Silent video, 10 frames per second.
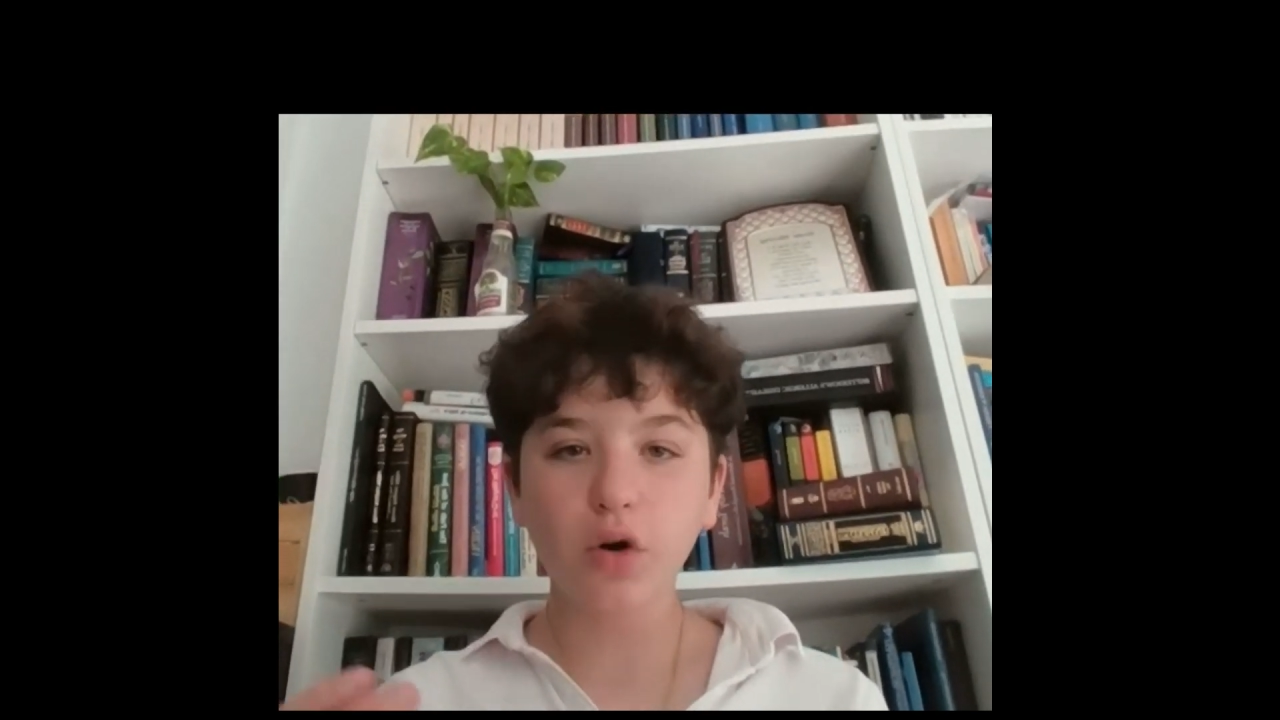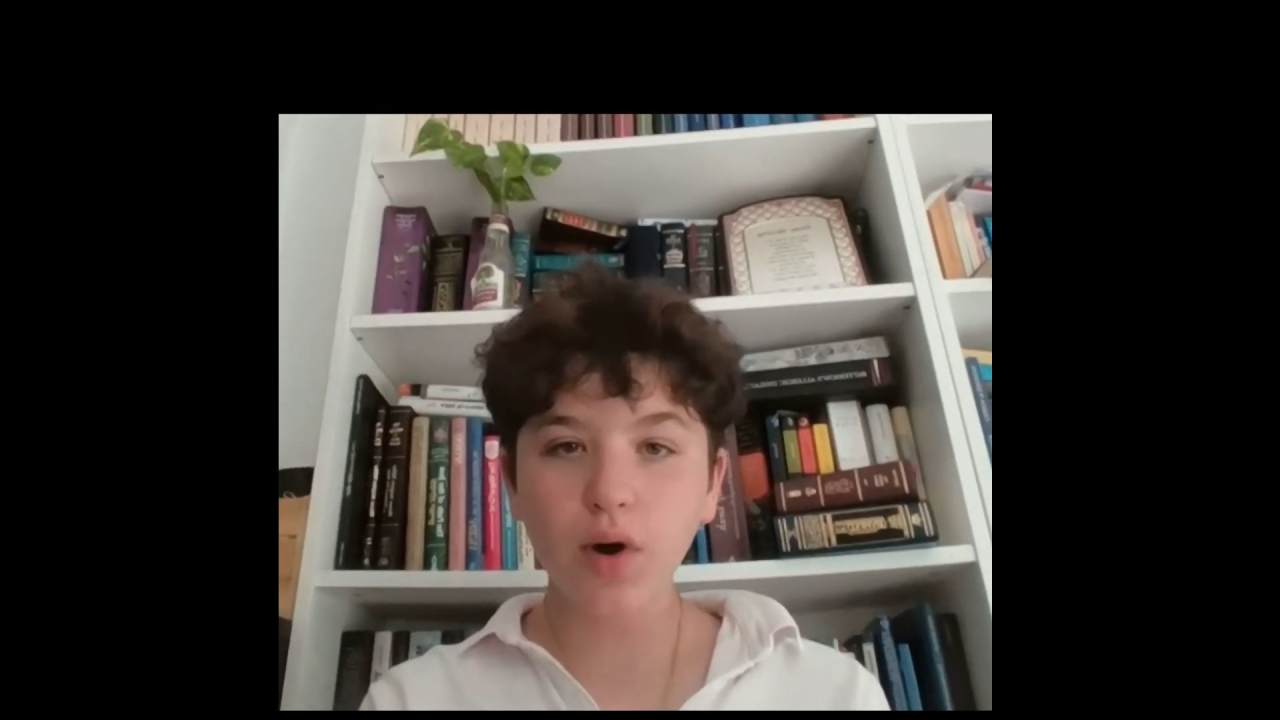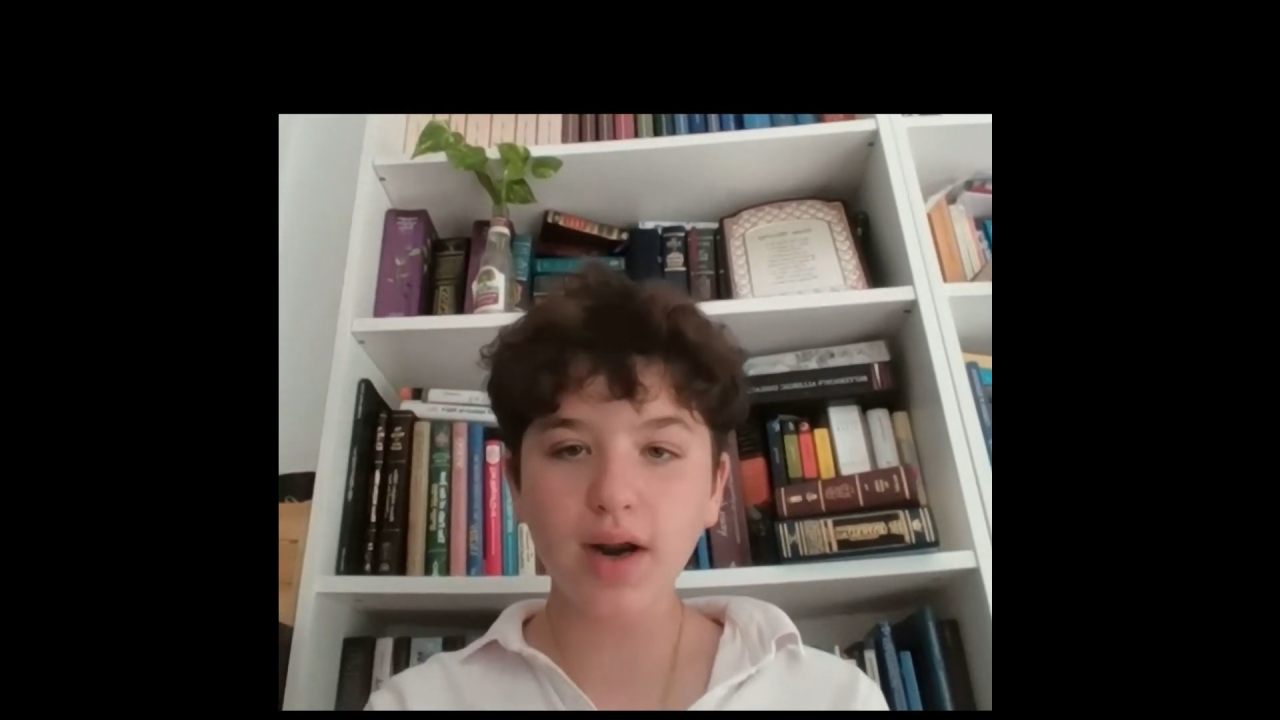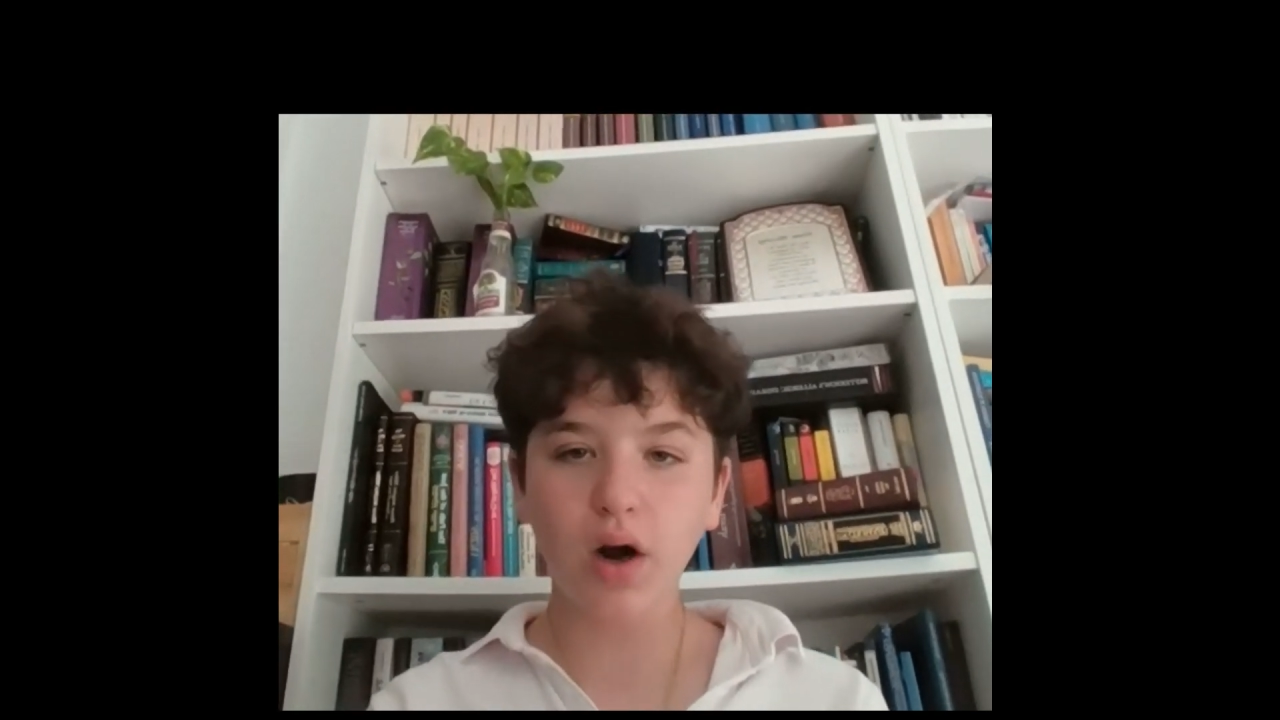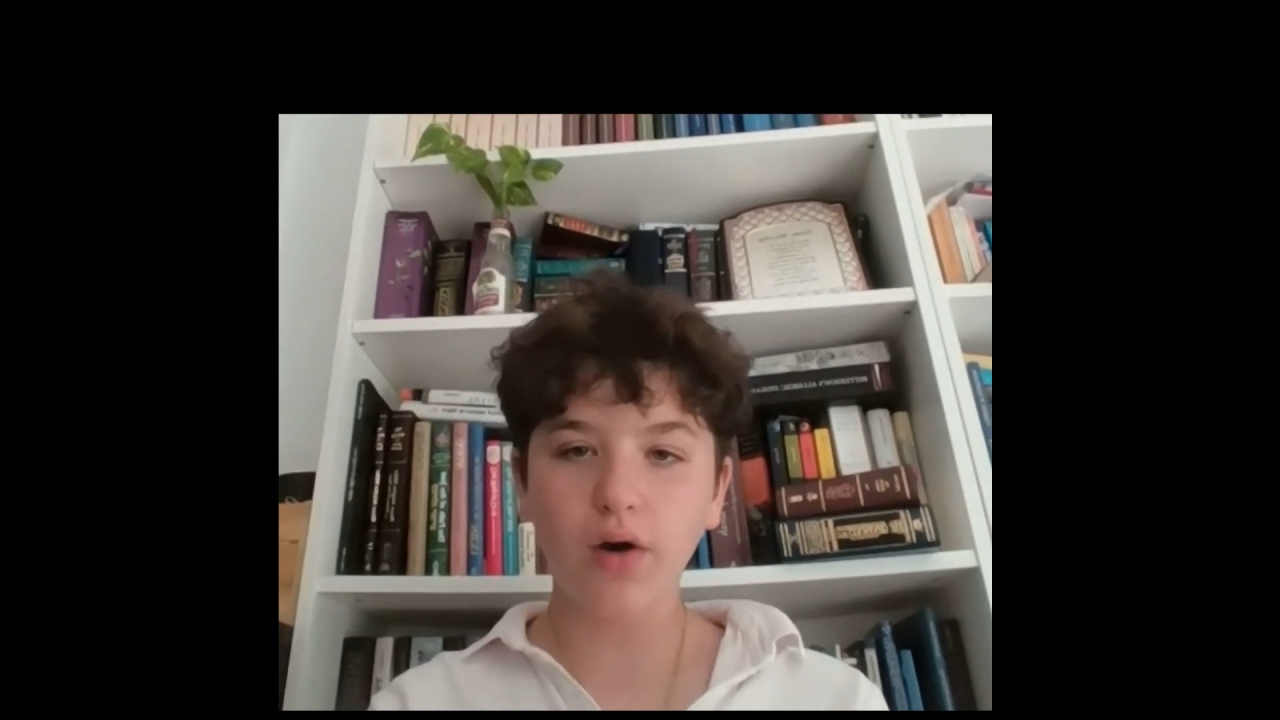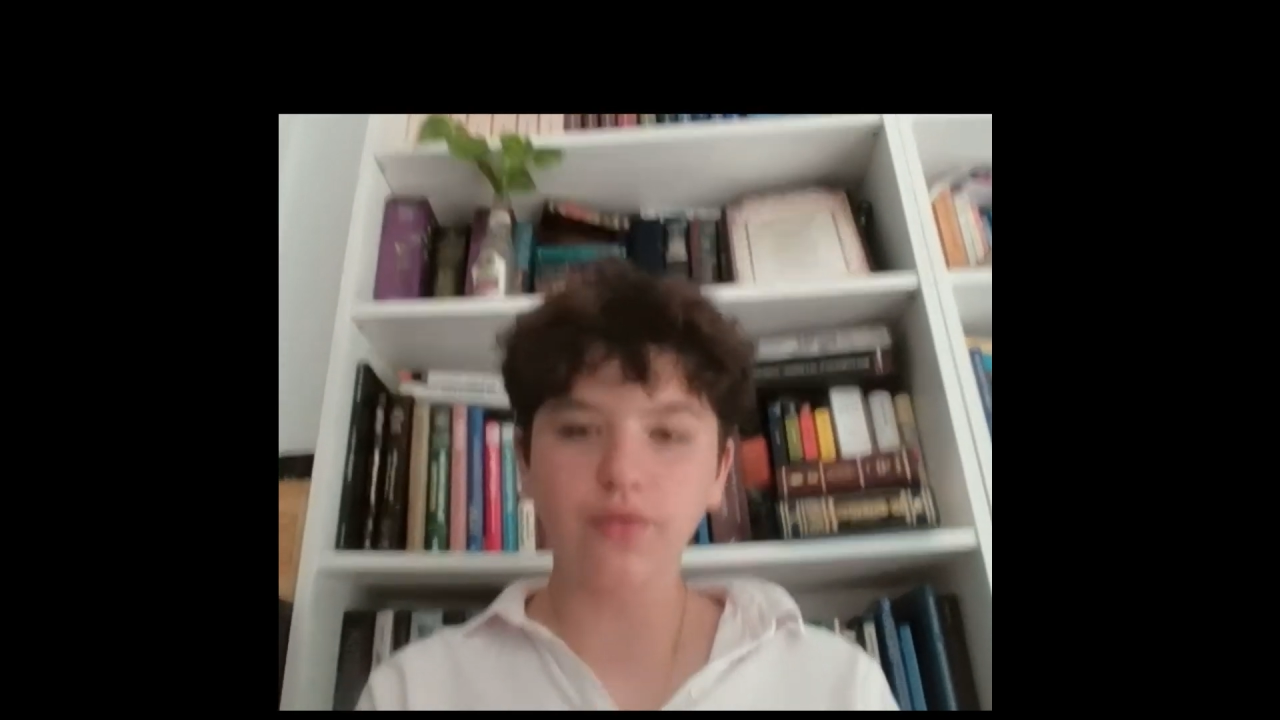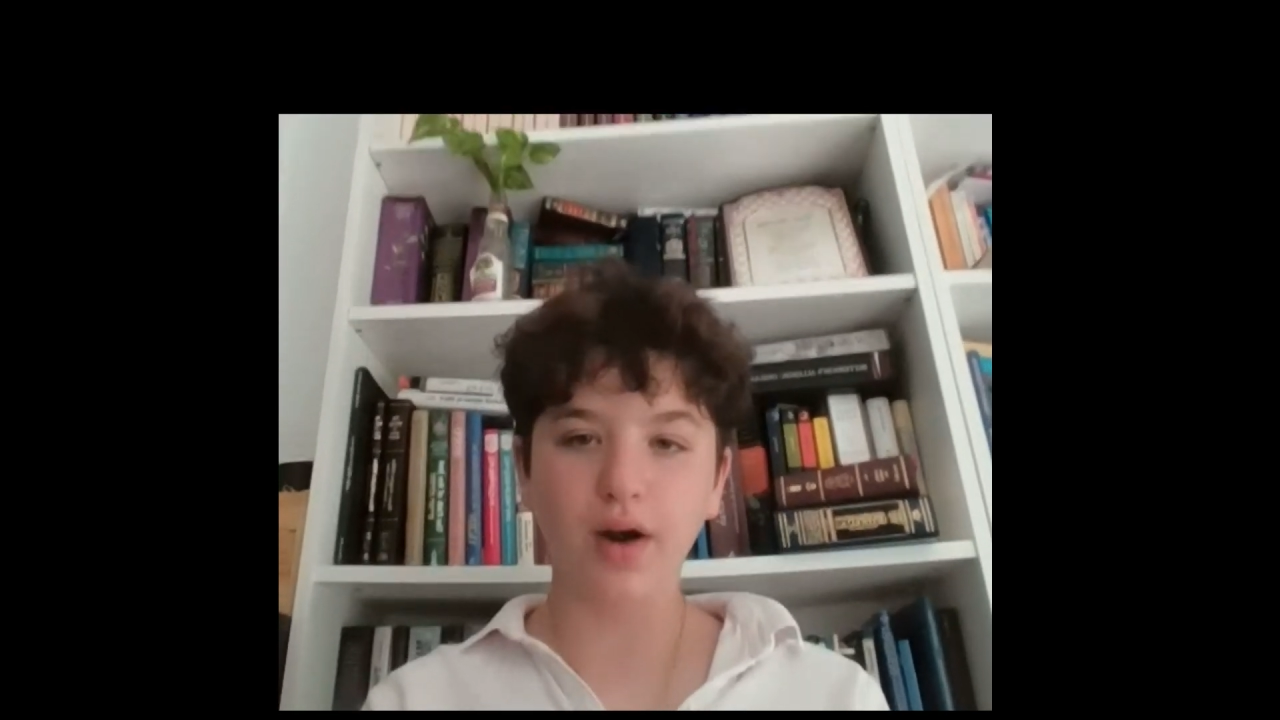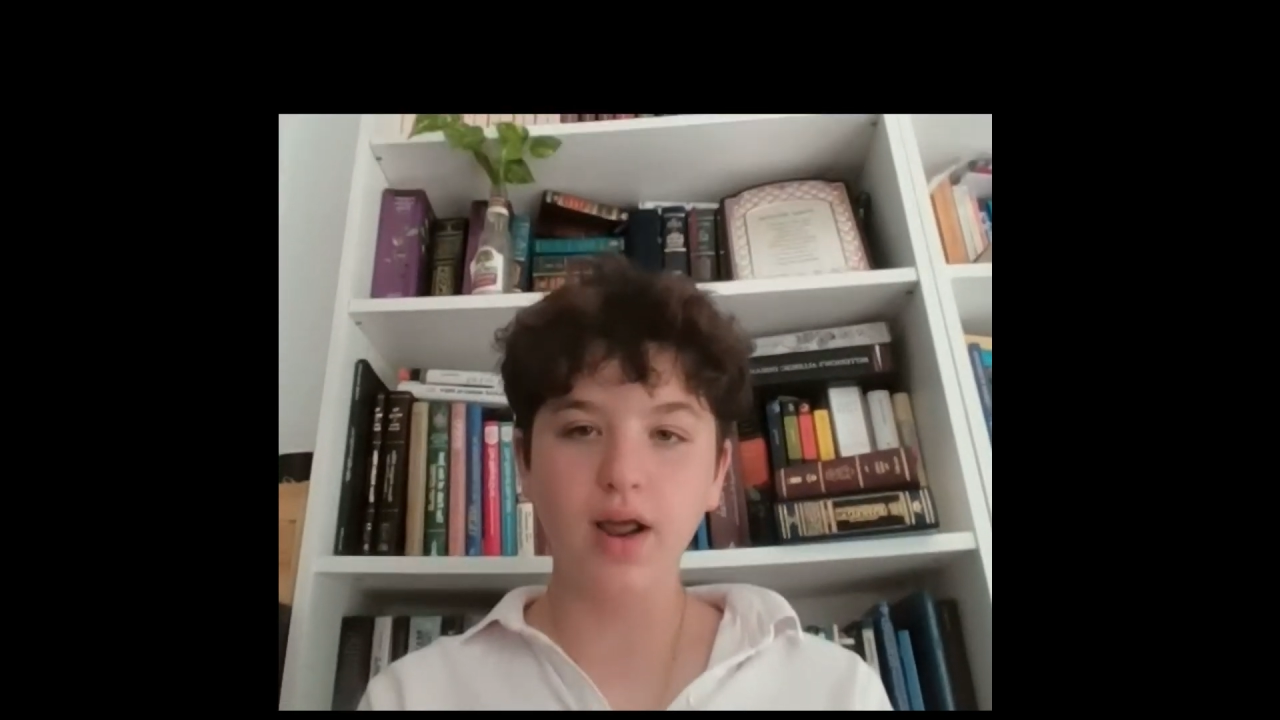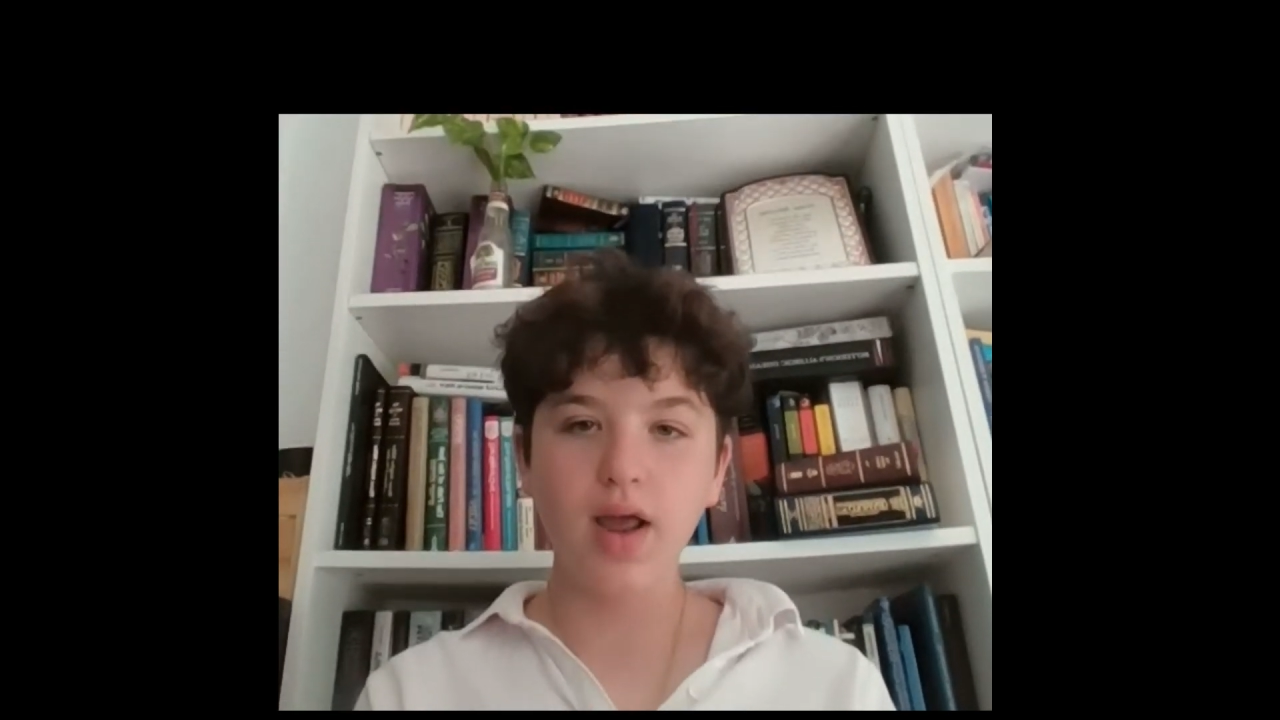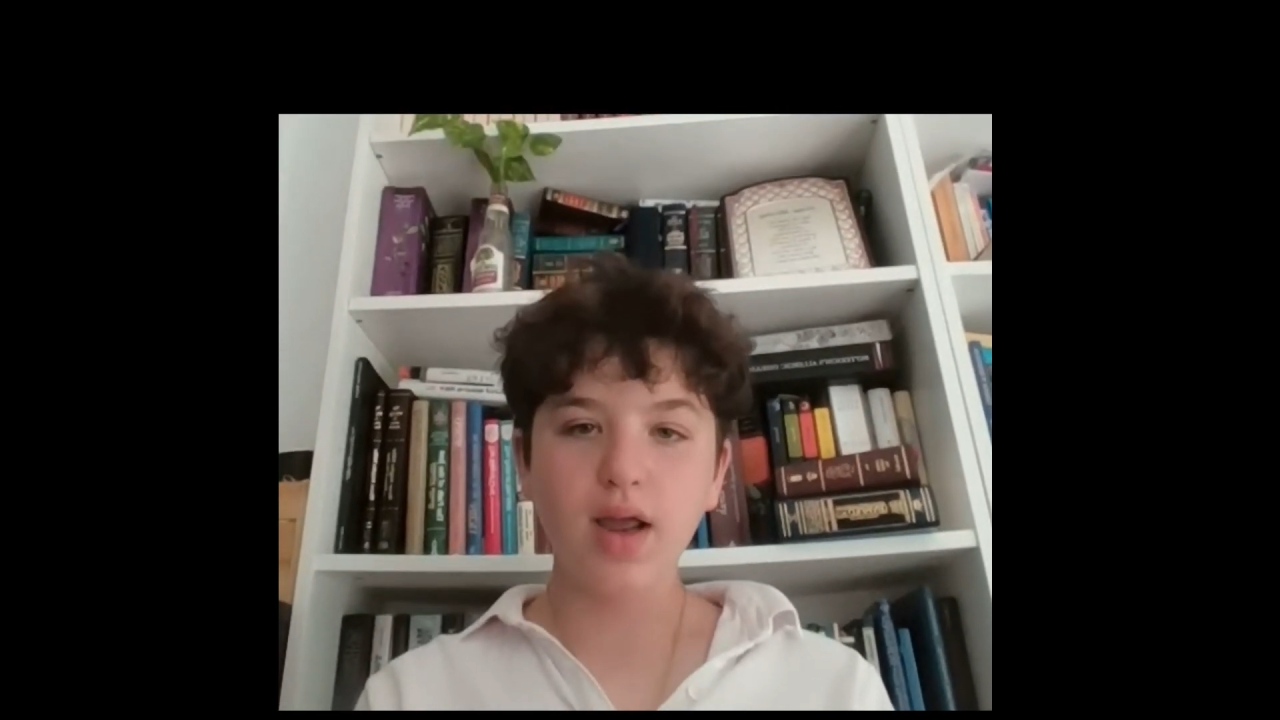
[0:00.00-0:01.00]
grain
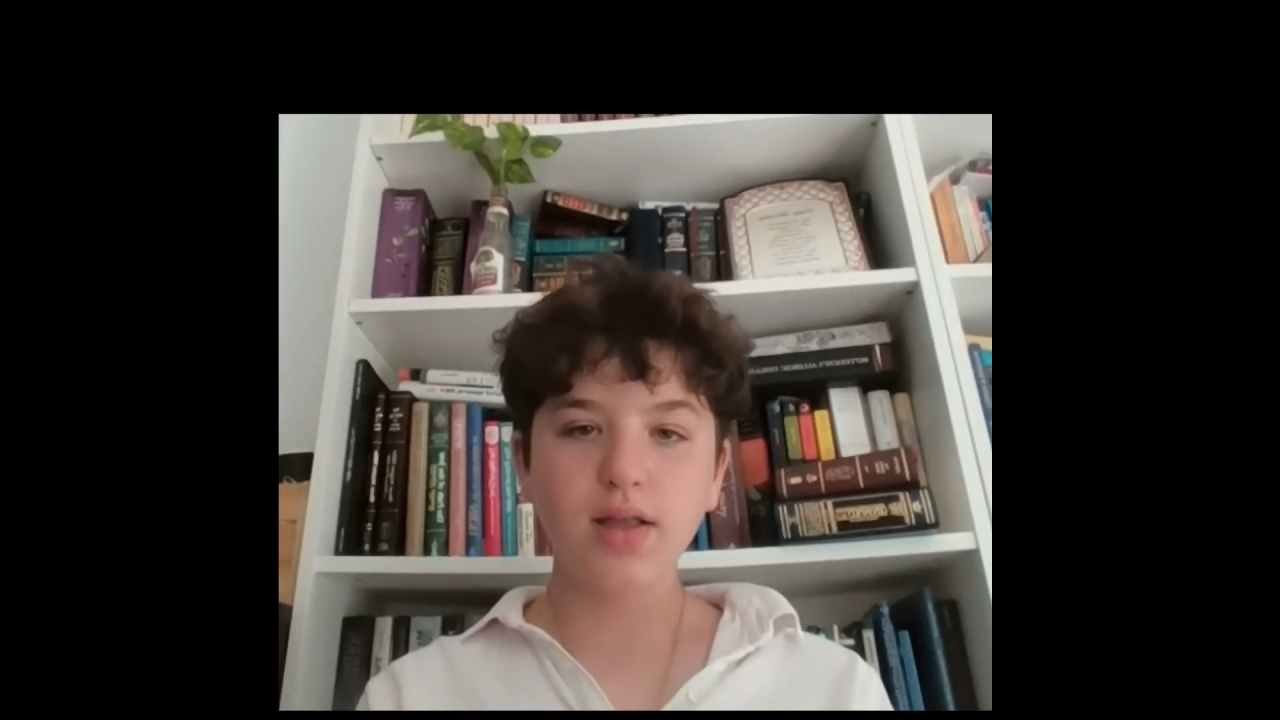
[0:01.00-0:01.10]
offering